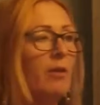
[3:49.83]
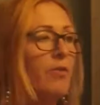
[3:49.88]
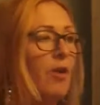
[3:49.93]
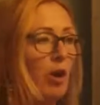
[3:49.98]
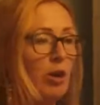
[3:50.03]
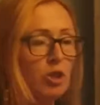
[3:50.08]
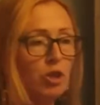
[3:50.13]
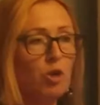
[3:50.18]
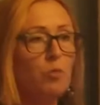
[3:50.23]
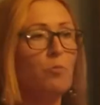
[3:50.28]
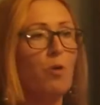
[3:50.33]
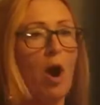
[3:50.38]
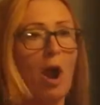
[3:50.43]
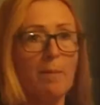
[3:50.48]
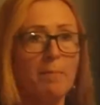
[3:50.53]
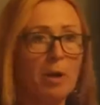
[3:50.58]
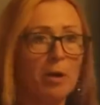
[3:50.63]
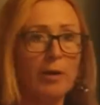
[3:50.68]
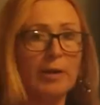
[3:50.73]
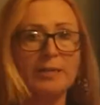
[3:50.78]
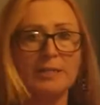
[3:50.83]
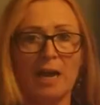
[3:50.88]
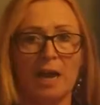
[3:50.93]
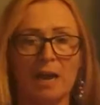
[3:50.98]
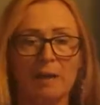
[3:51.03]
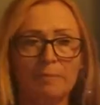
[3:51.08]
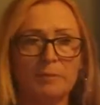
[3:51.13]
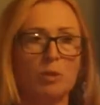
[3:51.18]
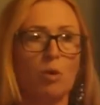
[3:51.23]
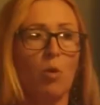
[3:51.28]
There are two primary
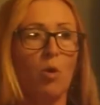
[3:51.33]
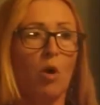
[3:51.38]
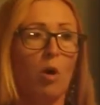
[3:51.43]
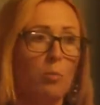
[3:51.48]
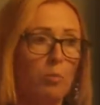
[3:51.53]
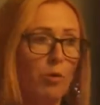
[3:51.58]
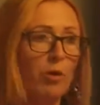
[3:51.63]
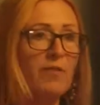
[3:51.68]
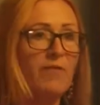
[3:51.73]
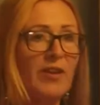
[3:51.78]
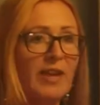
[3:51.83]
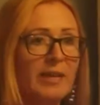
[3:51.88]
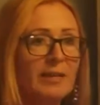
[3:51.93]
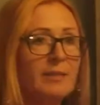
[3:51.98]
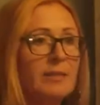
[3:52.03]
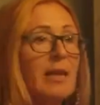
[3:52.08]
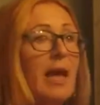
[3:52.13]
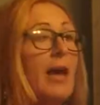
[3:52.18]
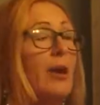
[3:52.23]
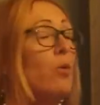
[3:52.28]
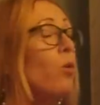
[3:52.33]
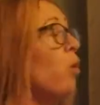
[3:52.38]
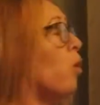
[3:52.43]
types, oral briefings and